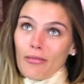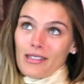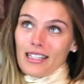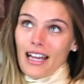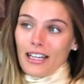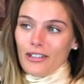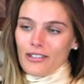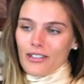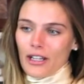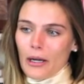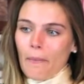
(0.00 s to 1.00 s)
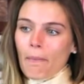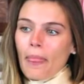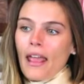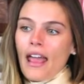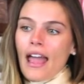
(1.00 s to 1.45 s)
almost 9 years ago,
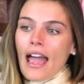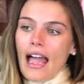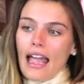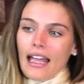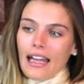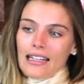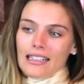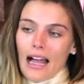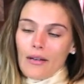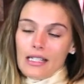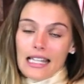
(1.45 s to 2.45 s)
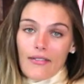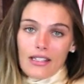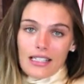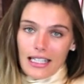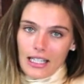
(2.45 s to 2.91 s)
and I was
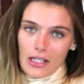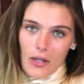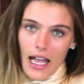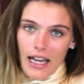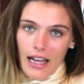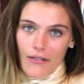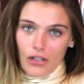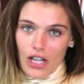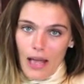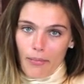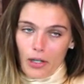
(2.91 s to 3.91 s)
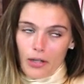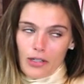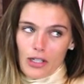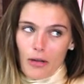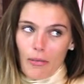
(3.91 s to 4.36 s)
17, so I had to have a
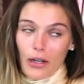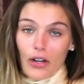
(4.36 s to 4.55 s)
chaperone, so my